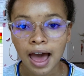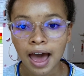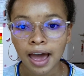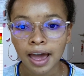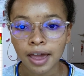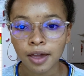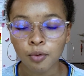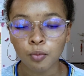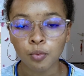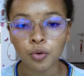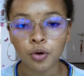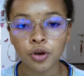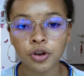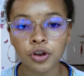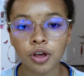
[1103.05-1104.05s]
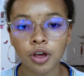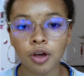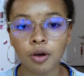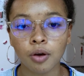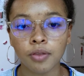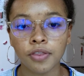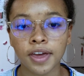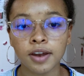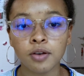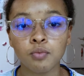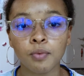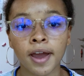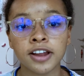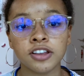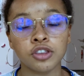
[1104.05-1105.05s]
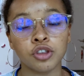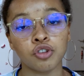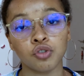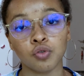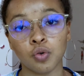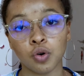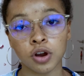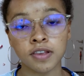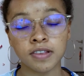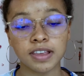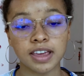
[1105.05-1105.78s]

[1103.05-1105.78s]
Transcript: I would then write the scores